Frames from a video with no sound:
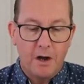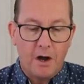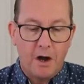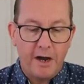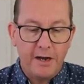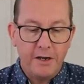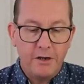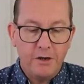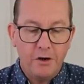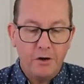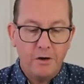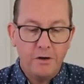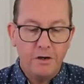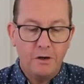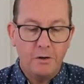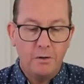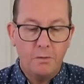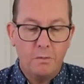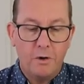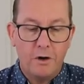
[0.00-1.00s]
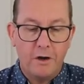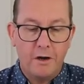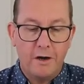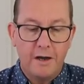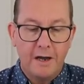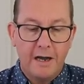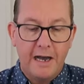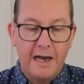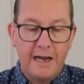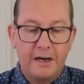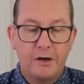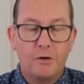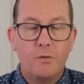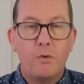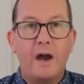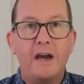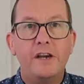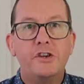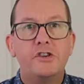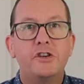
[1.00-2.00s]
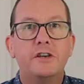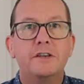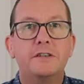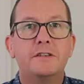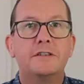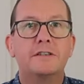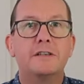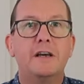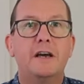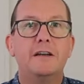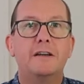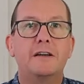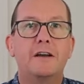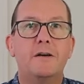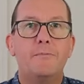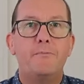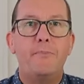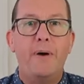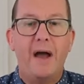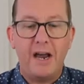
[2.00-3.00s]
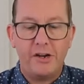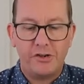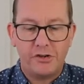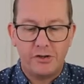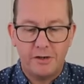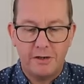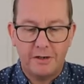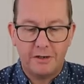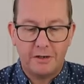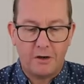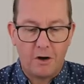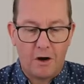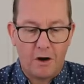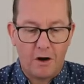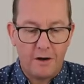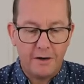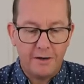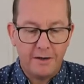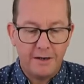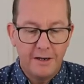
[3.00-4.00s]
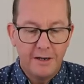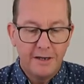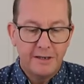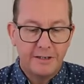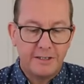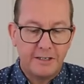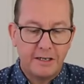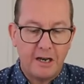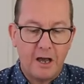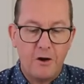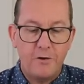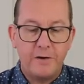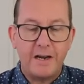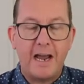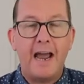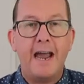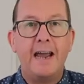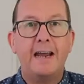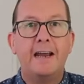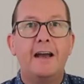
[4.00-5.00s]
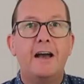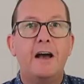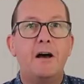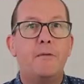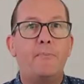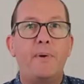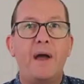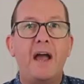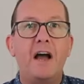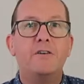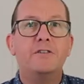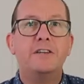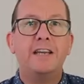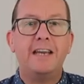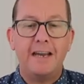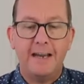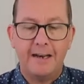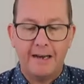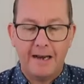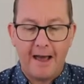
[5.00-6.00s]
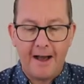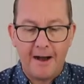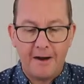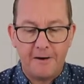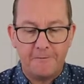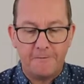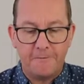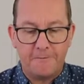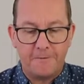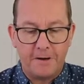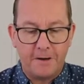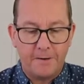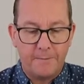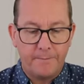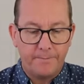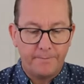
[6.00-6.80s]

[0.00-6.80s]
I knew you were a gracious and compassionate God, slow to anger, abounding in love,